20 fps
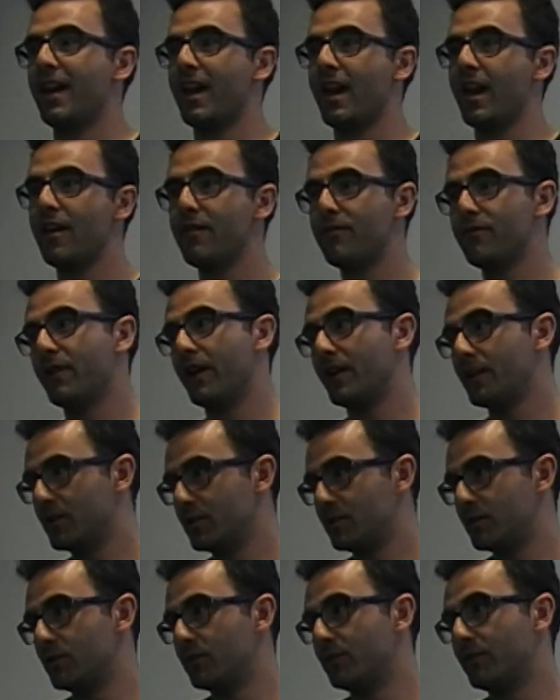If I go
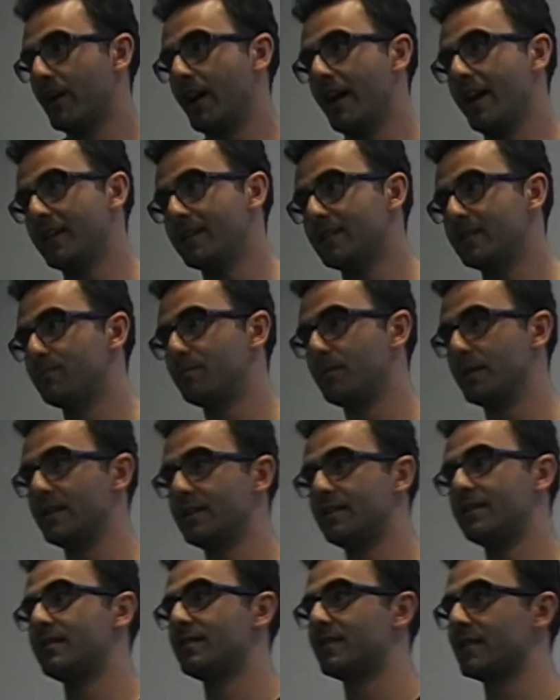too fast,
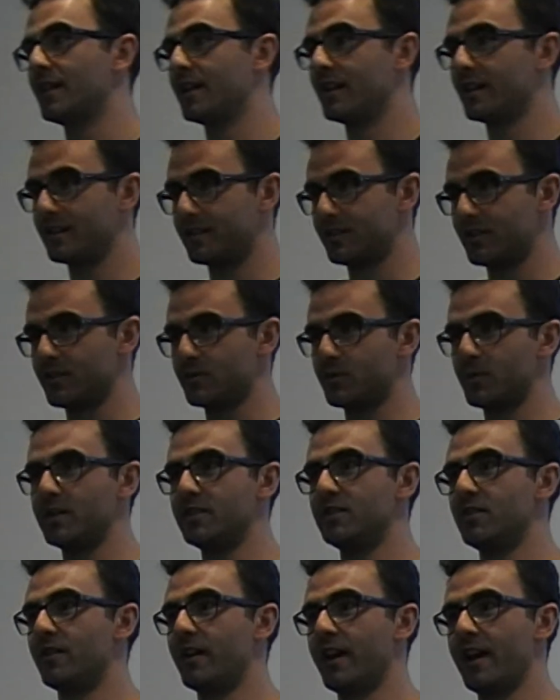please just raise
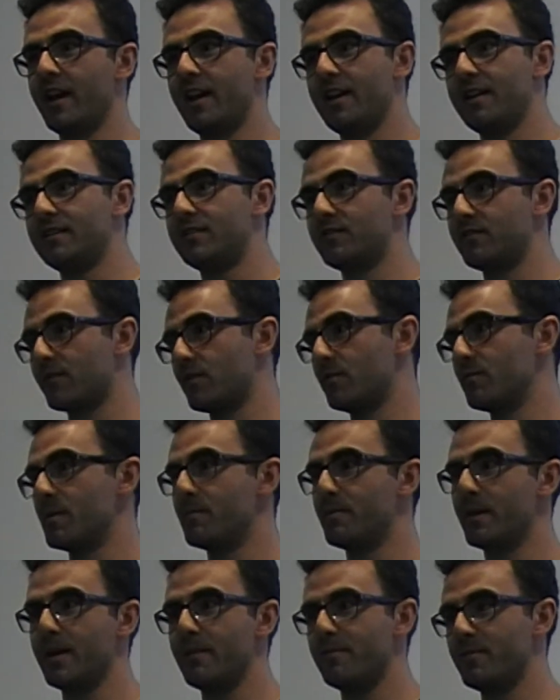your hand, throw me
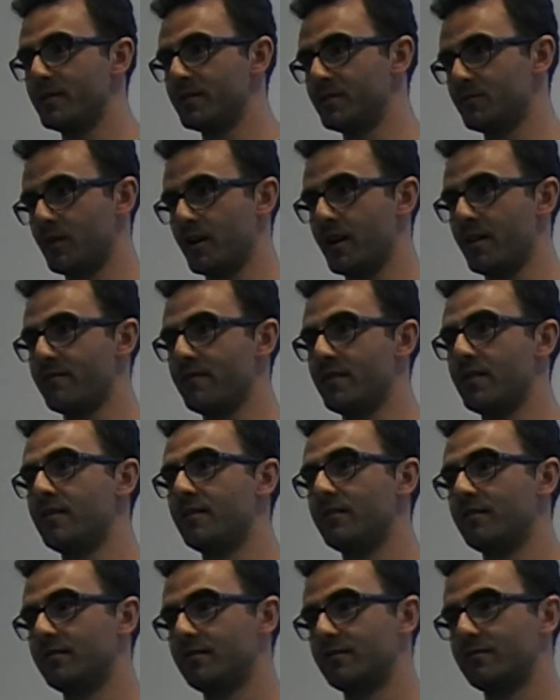papers, whatever.
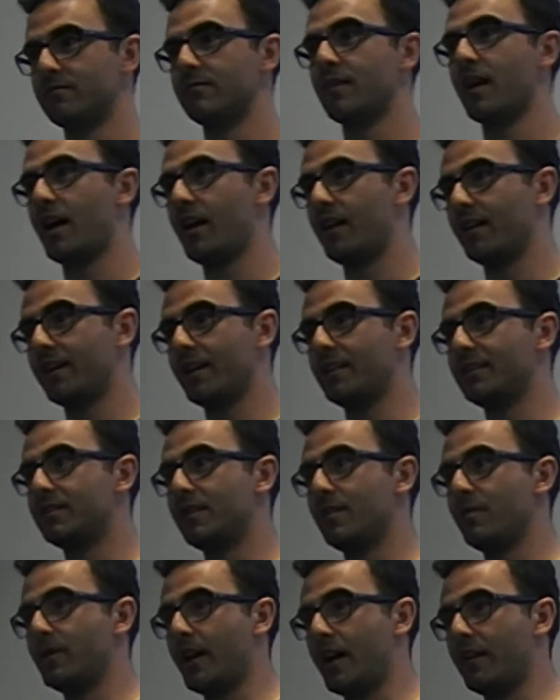I can
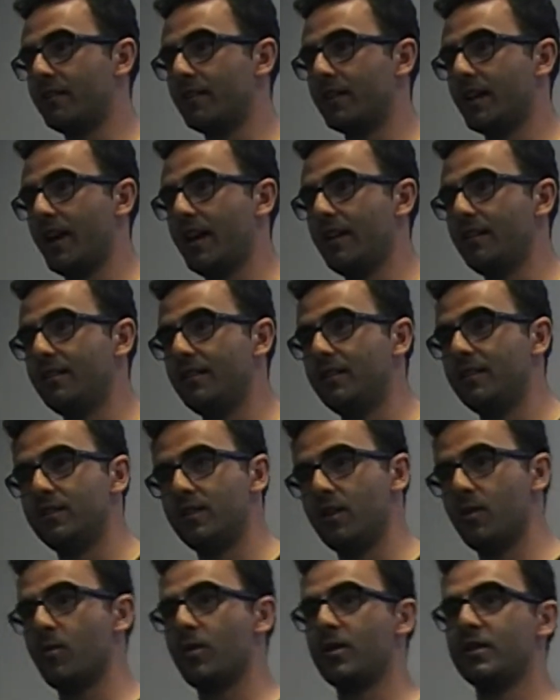slow down, okay?
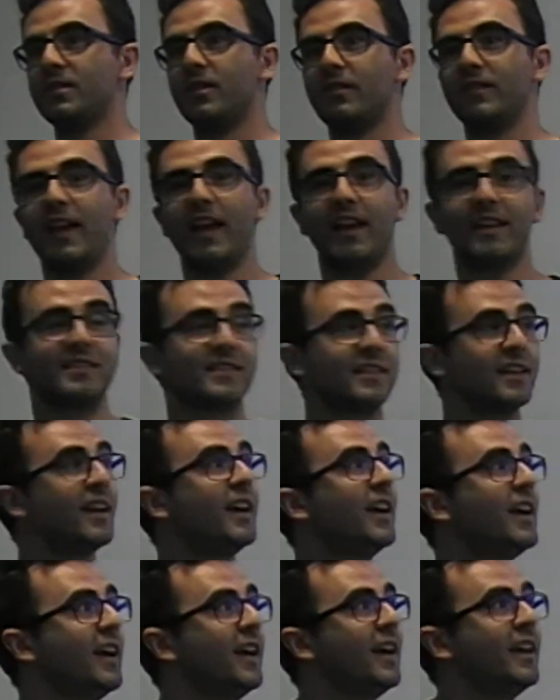No worries on that.
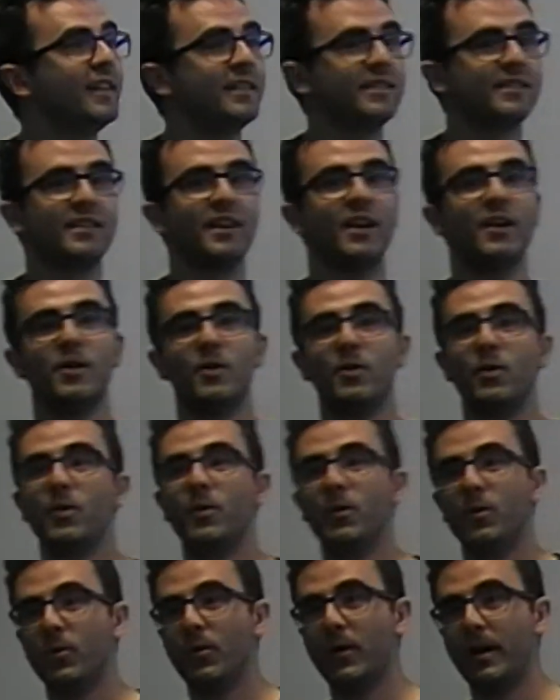So,
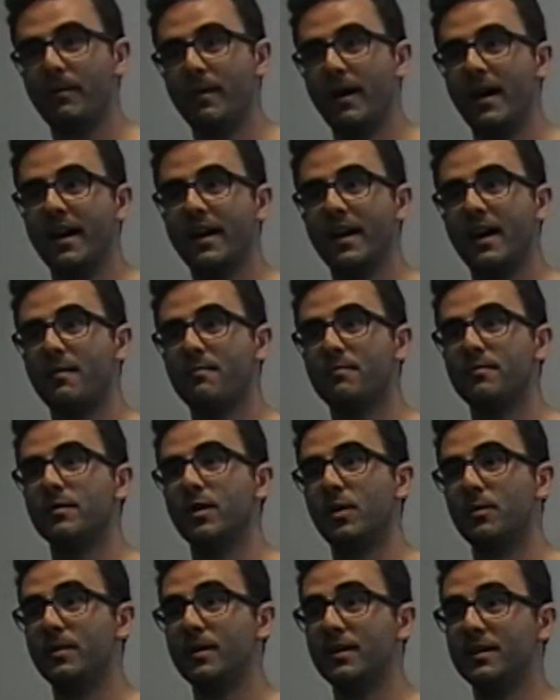who am I? I'm
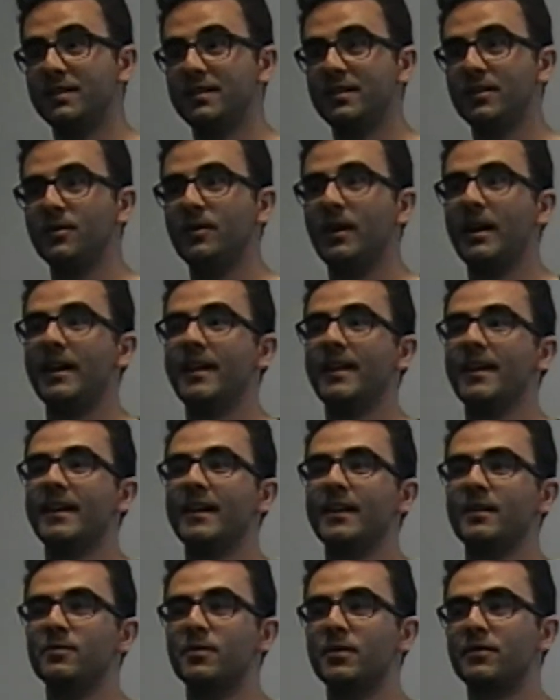Roberto.
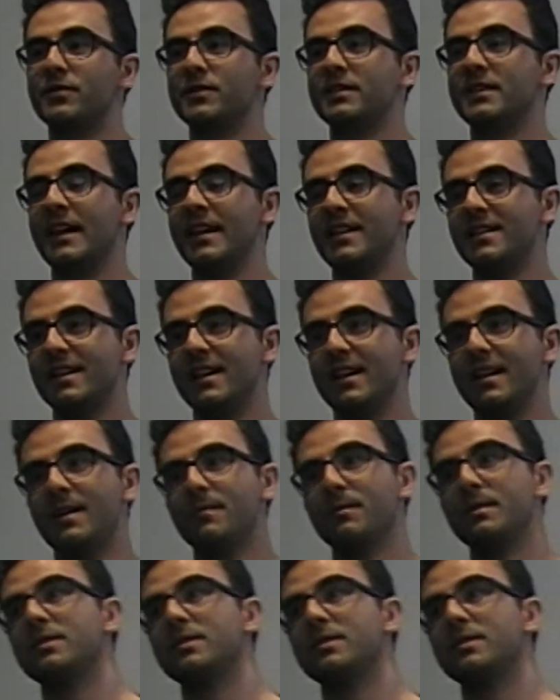I work for Tangent. I'm a